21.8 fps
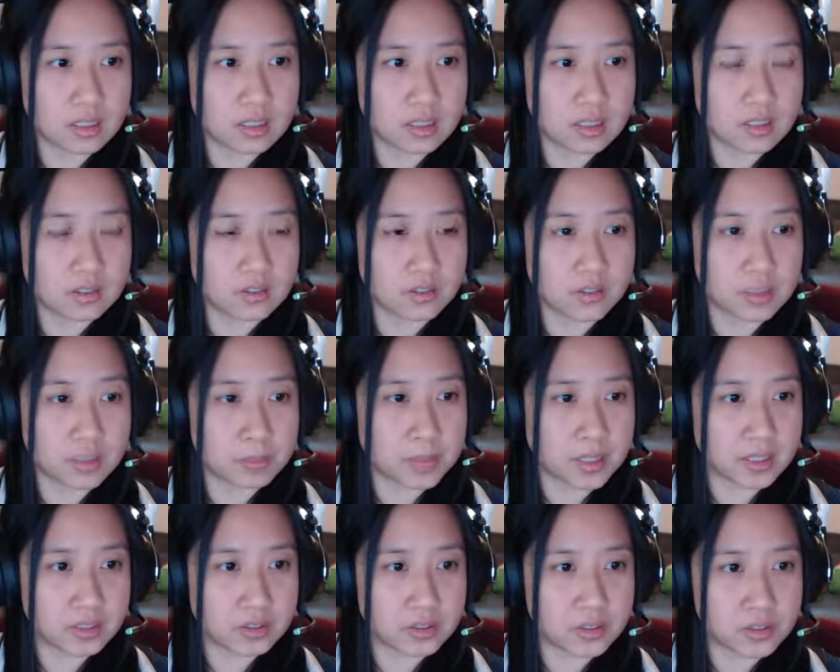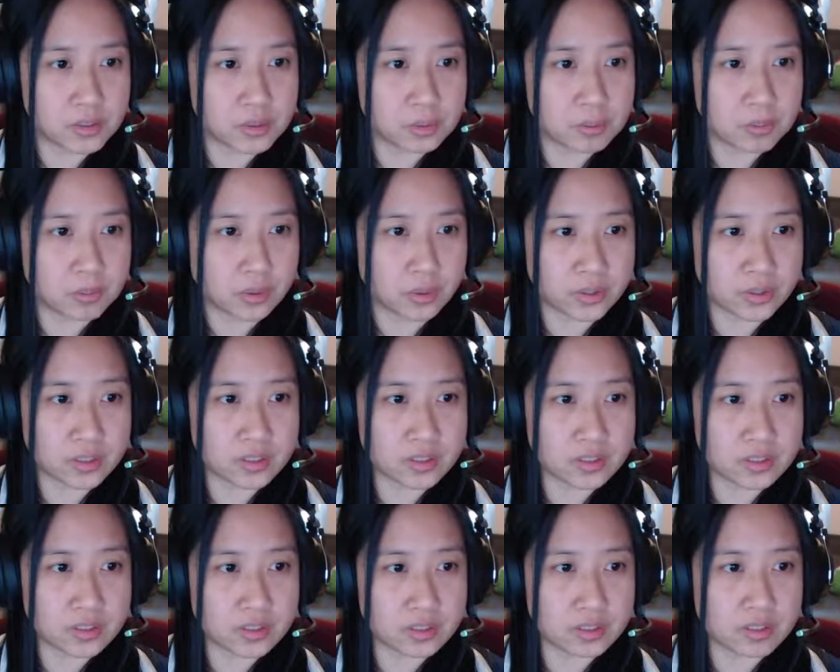with better
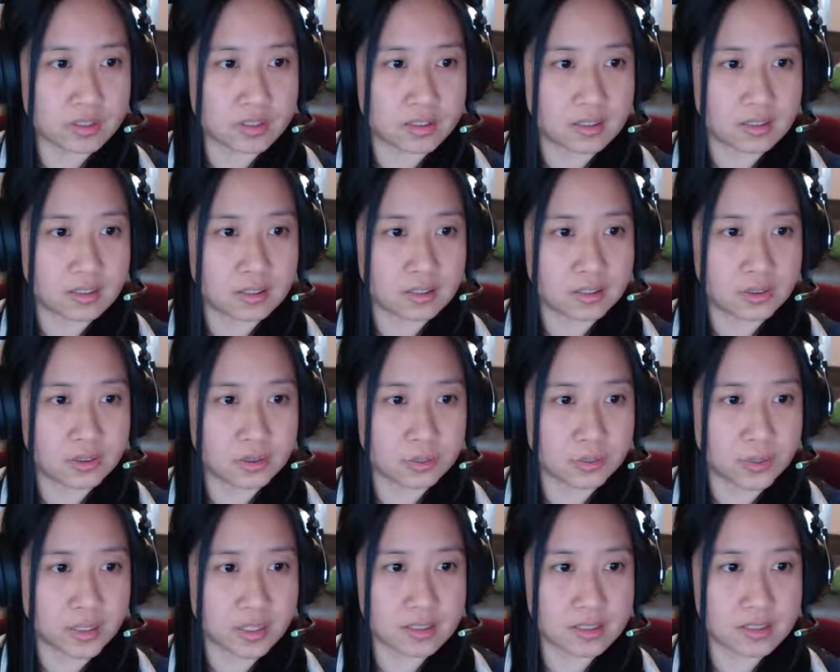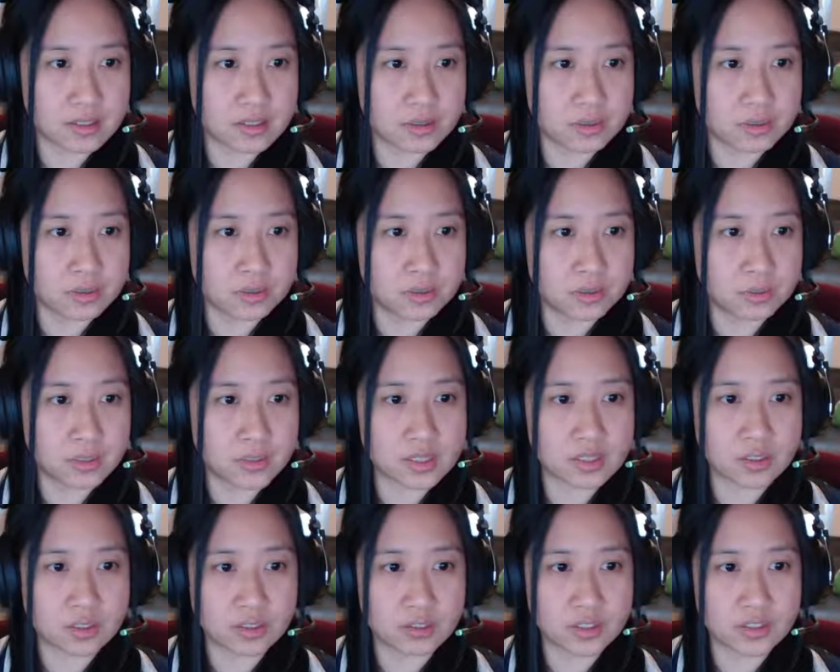support, 2 weeks to
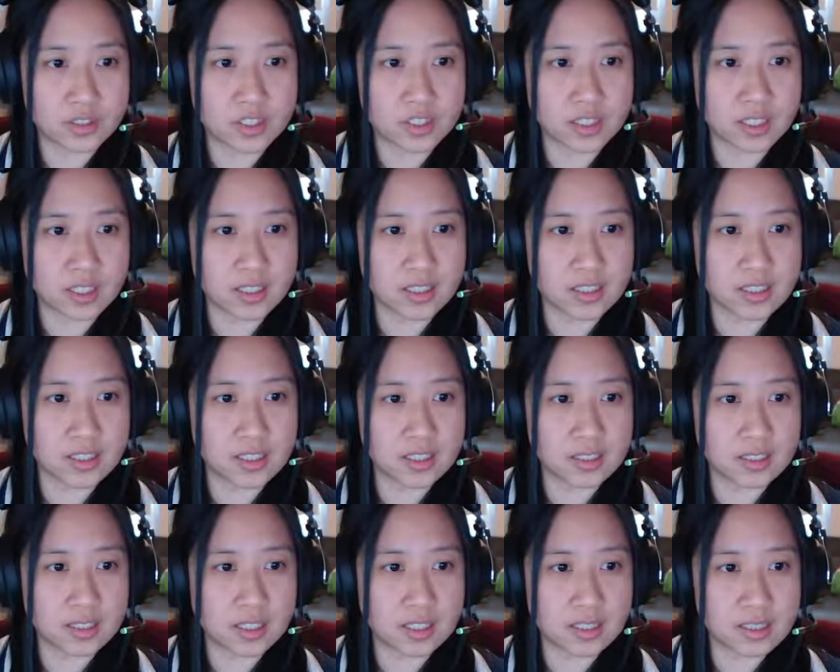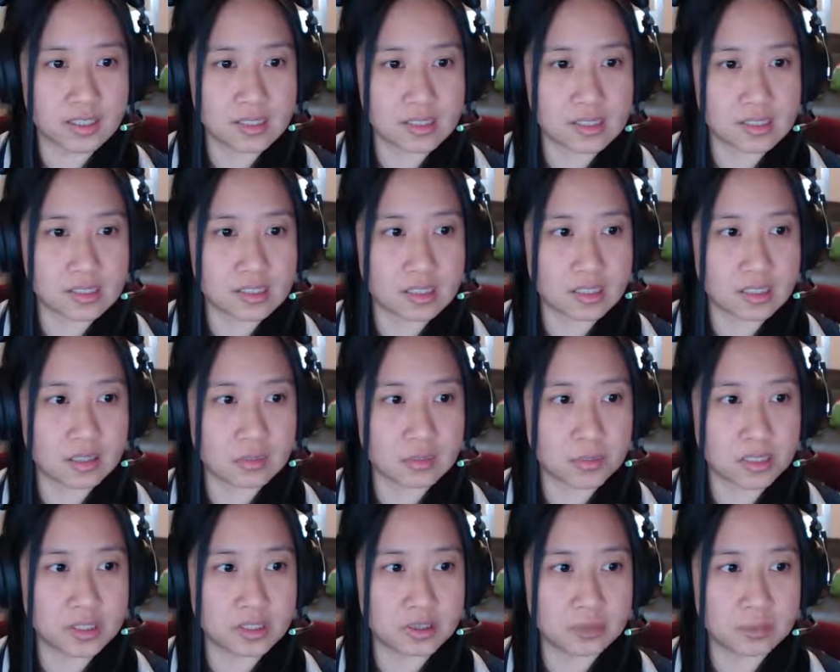restore functionality? That is a
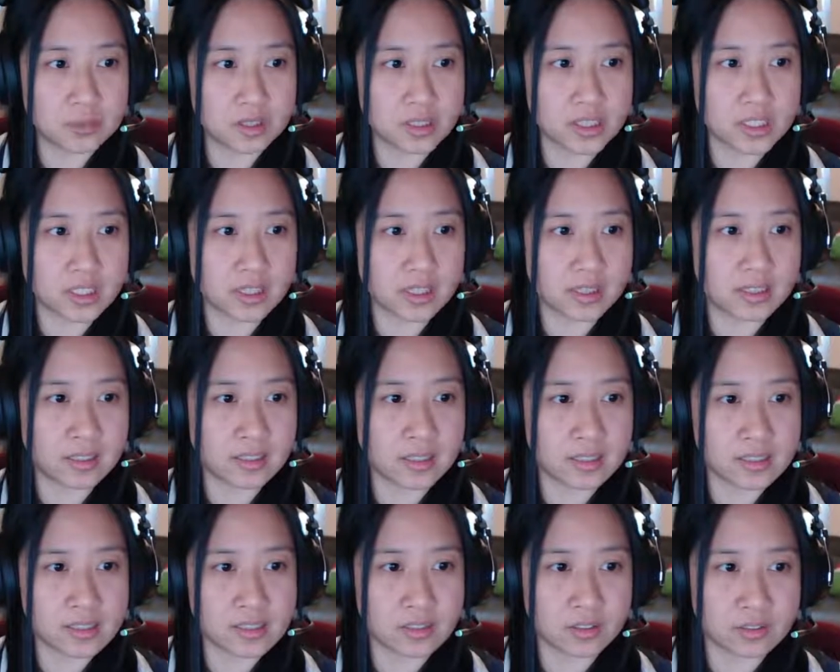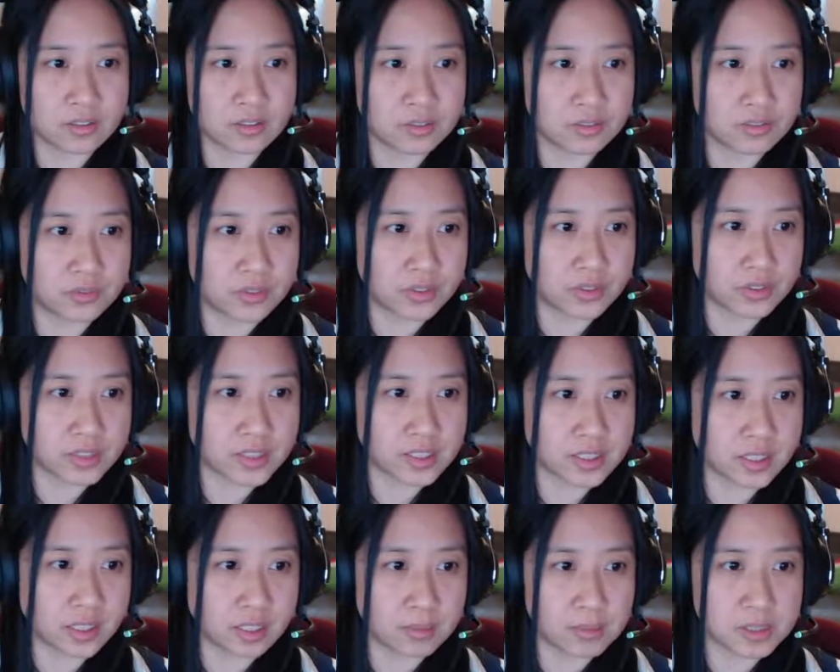bit too much, and that's not the first
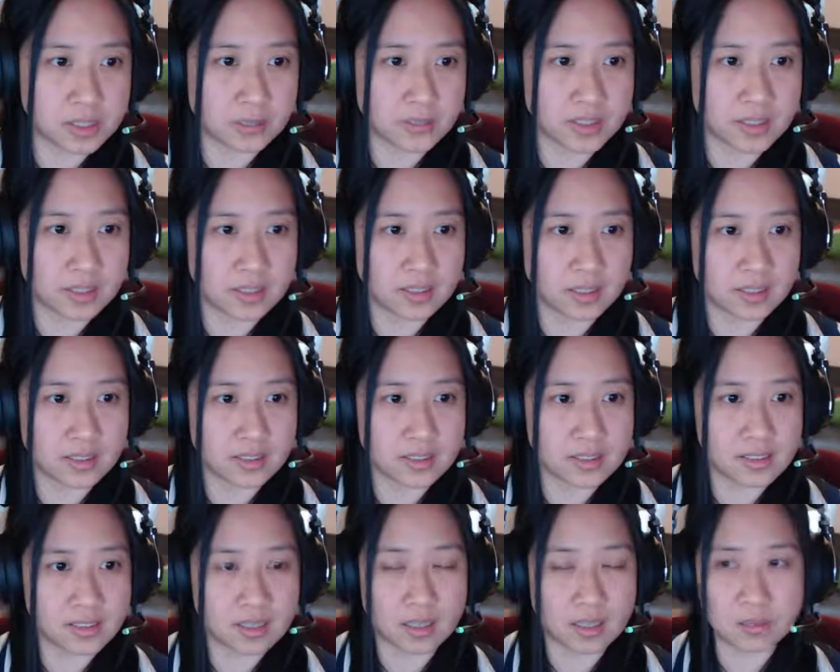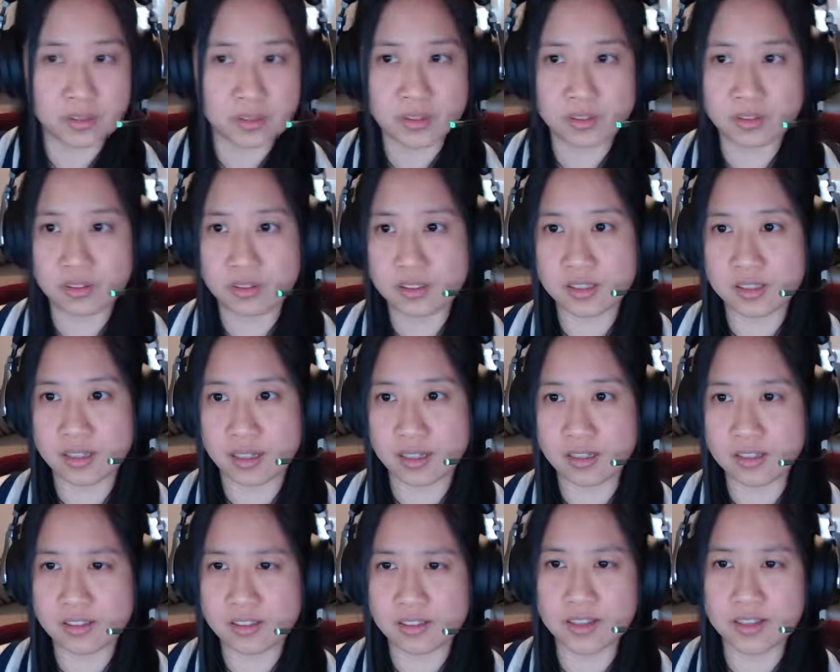time something like this happened to the
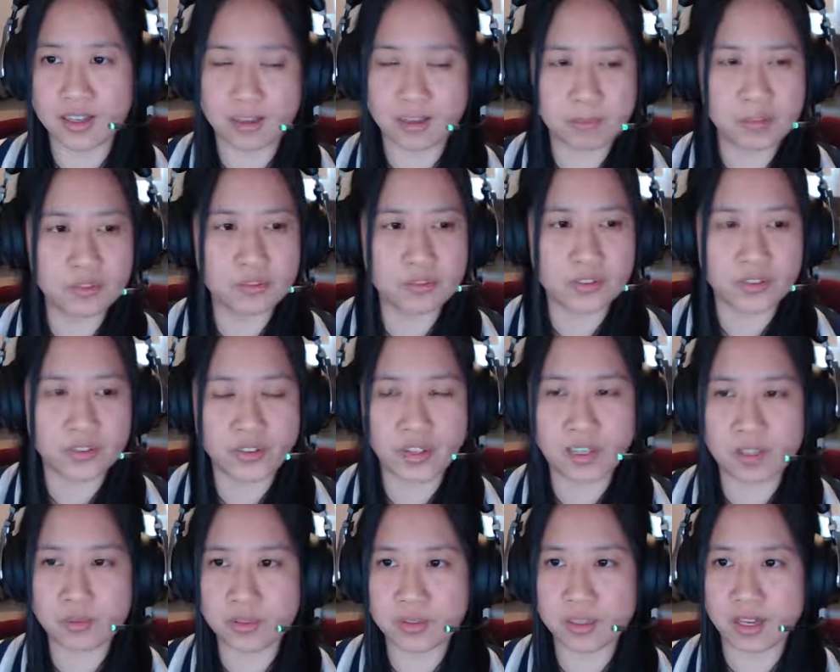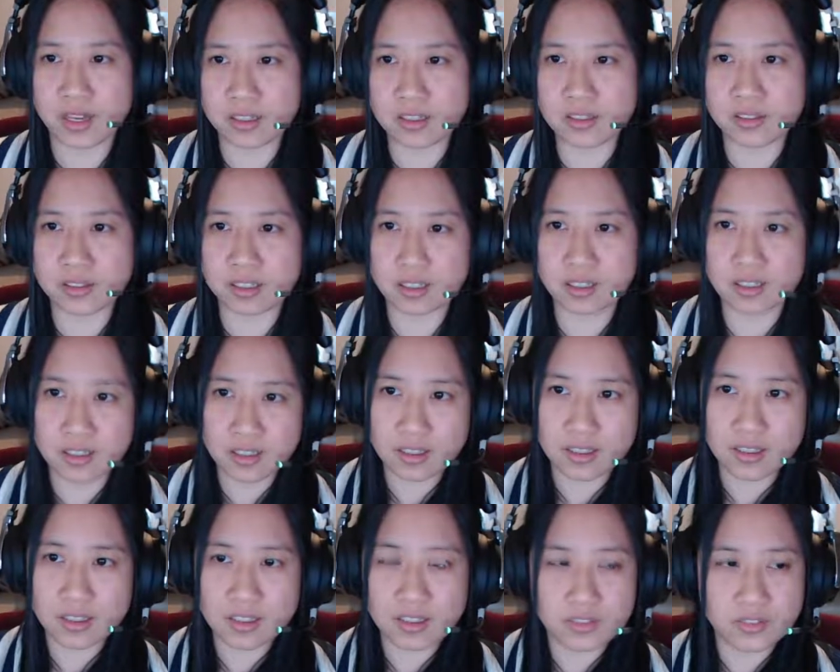site. So yeah, before that, we actually,
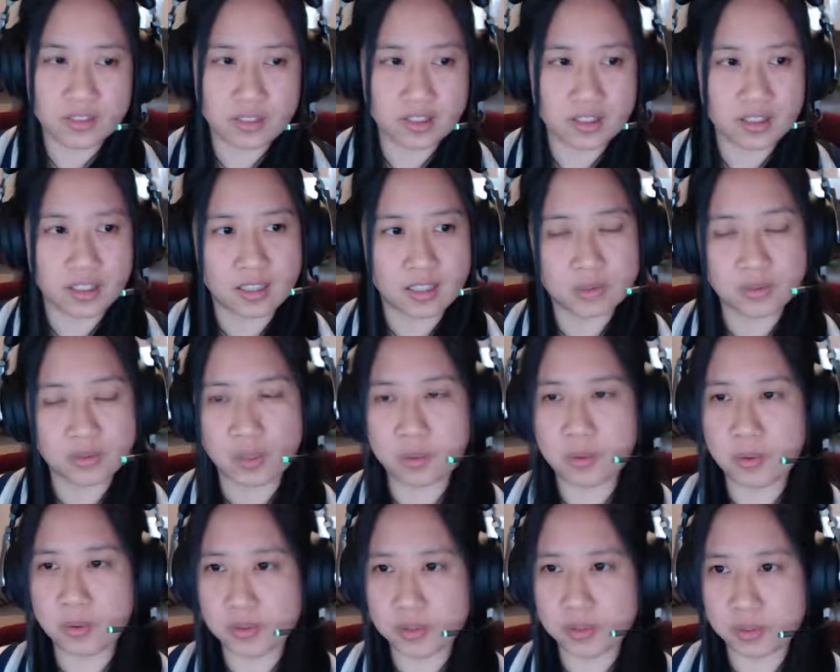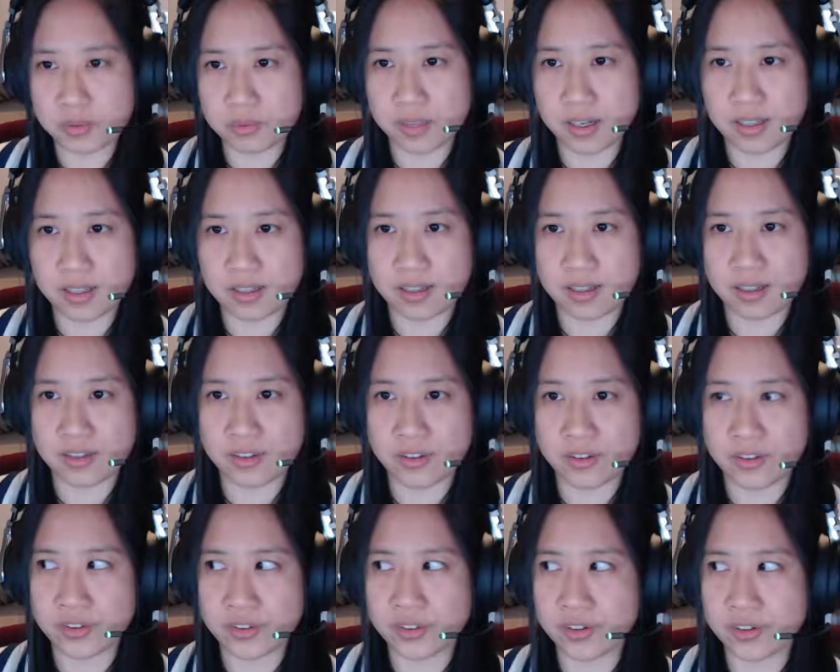with that web host, we had
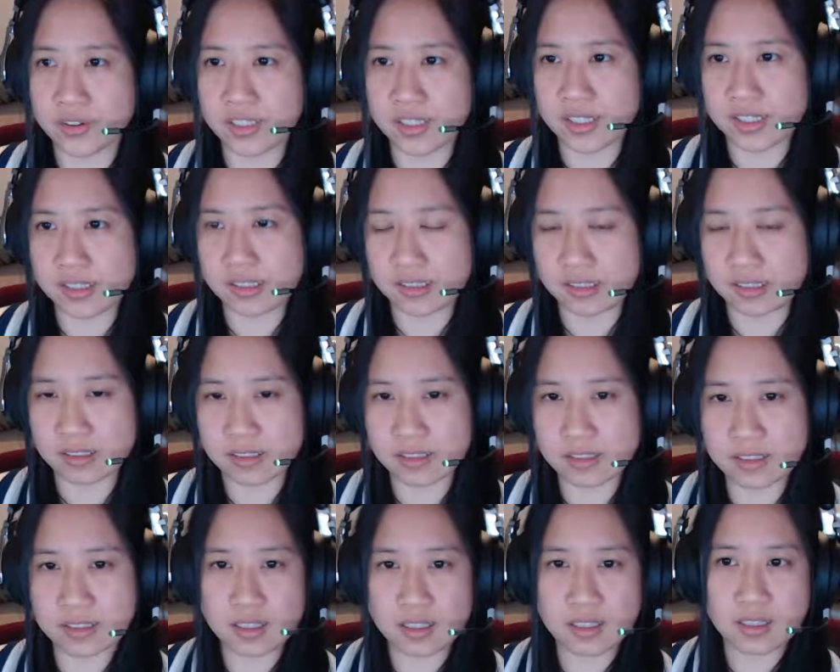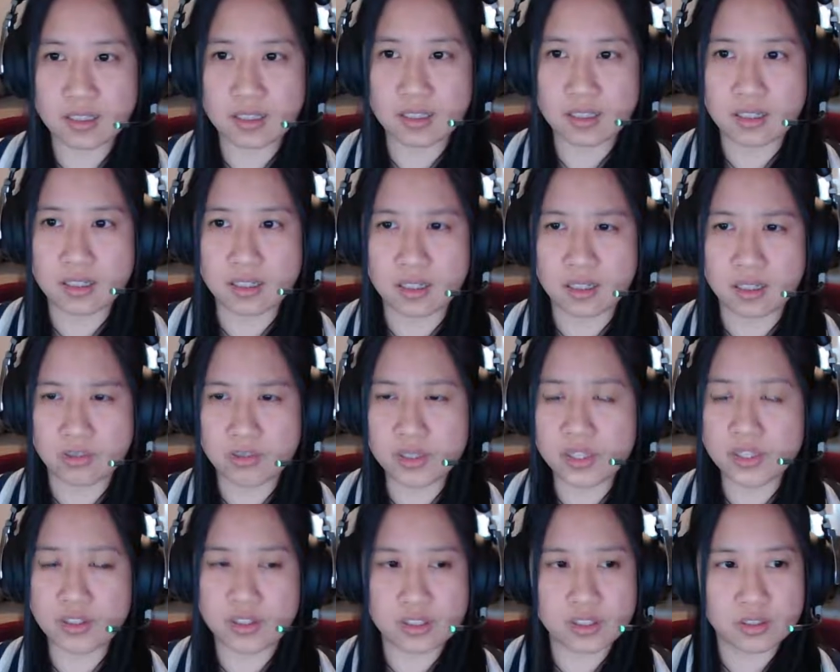another incident,
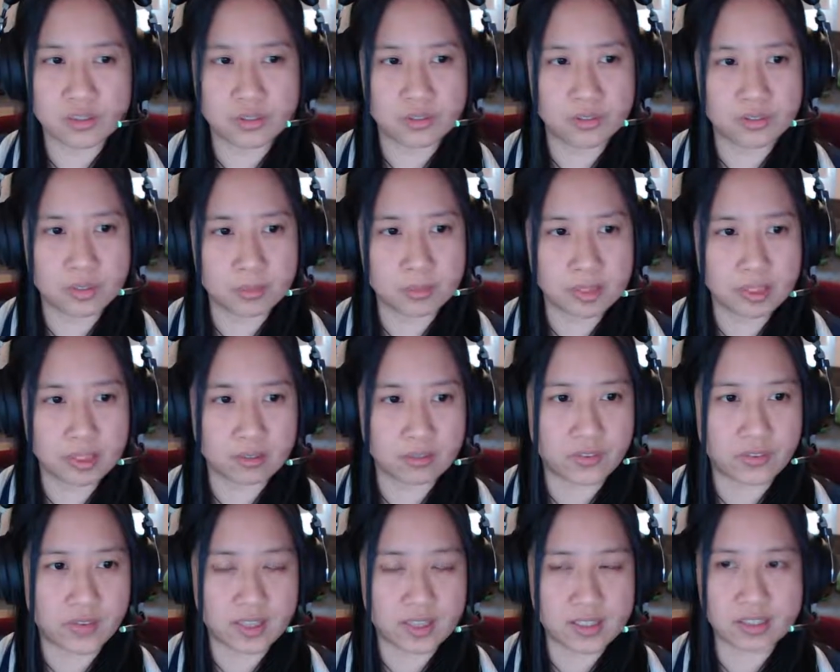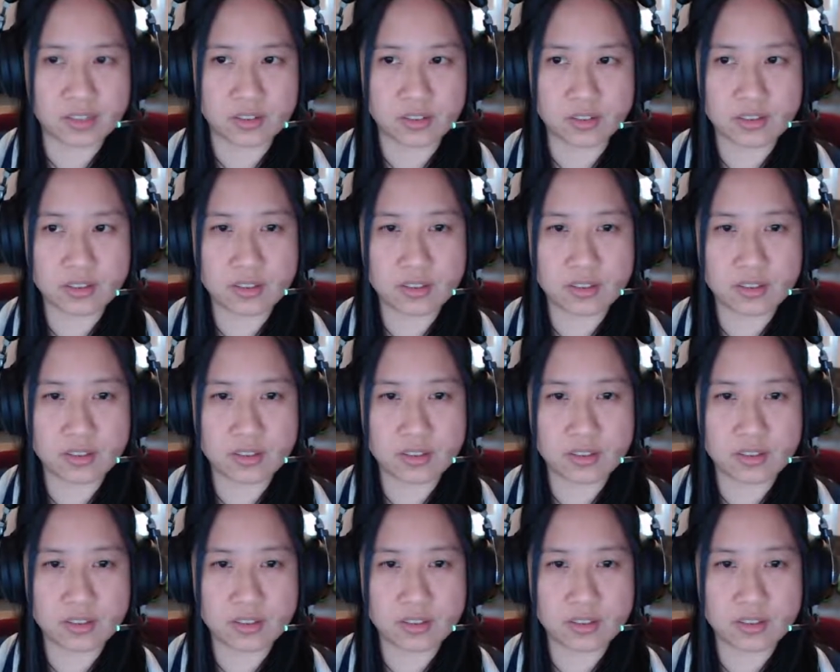which got solved a bit faster,